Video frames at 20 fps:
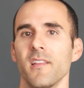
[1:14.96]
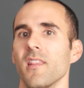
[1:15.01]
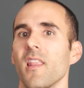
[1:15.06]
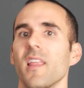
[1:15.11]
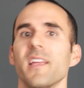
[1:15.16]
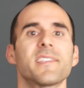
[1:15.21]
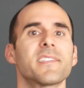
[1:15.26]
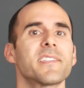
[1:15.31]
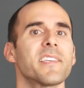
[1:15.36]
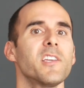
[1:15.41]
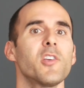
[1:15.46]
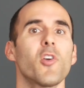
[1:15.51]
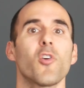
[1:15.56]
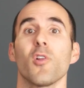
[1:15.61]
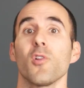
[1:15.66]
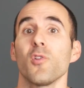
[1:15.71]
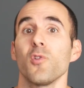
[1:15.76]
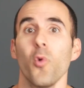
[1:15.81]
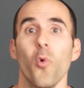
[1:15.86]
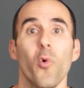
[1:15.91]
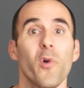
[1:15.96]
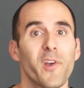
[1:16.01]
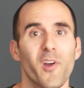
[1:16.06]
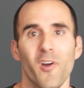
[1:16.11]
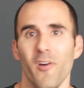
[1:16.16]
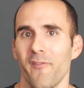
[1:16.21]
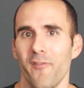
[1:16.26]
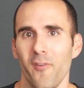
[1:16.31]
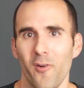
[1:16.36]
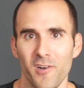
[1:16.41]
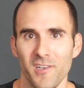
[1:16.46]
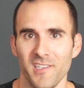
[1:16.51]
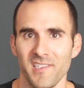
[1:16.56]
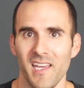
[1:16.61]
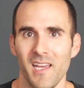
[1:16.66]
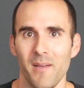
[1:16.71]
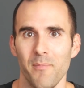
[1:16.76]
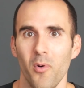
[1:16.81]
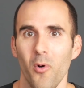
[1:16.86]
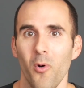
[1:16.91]
let's say you're a lawyer, for
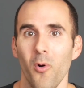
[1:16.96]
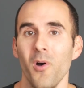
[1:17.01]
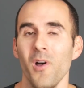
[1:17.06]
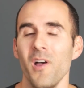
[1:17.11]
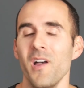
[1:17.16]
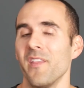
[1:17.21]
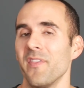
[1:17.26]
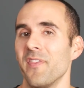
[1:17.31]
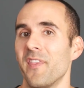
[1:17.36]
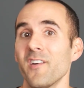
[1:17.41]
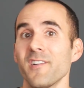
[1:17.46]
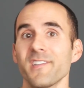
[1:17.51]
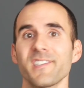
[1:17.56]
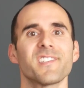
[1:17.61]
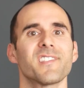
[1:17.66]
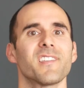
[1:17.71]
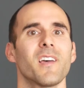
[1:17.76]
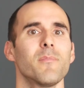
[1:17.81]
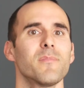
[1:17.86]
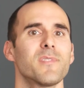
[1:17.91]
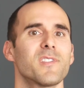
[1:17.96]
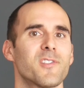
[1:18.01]
example, there's some